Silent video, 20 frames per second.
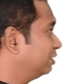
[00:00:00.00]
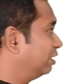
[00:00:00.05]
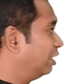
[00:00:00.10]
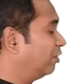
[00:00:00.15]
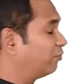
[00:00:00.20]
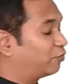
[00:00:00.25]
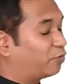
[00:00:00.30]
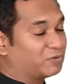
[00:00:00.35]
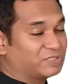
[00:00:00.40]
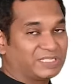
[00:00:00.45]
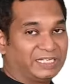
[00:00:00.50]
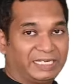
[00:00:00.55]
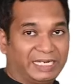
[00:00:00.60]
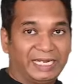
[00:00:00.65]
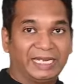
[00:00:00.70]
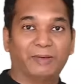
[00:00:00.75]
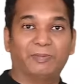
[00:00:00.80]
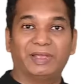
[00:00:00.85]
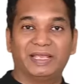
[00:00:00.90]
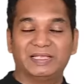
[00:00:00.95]
of course, the
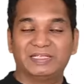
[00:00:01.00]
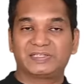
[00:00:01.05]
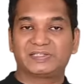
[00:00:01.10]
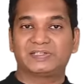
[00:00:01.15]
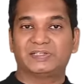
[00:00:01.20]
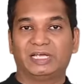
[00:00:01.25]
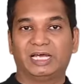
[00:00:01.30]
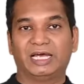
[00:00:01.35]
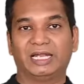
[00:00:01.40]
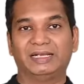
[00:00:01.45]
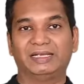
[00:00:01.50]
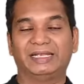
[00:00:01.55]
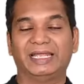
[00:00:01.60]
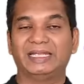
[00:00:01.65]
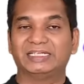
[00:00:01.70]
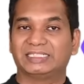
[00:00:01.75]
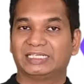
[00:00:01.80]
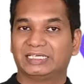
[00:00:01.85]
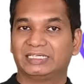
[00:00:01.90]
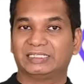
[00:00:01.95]
database and
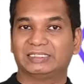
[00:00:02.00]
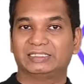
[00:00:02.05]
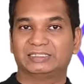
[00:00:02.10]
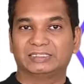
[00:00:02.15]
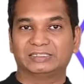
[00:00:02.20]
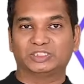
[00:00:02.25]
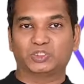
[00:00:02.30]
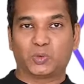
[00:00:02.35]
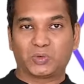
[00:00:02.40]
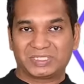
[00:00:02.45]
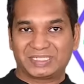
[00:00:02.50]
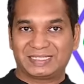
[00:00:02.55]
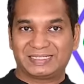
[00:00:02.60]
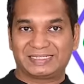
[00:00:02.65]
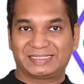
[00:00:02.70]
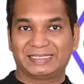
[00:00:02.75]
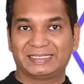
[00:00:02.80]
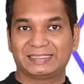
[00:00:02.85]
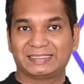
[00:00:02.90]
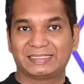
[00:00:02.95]
data
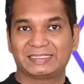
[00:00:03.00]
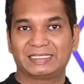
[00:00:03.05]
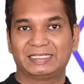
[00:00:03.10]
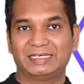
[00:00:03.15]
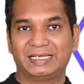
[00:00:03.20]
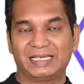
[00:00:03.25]
sources skills,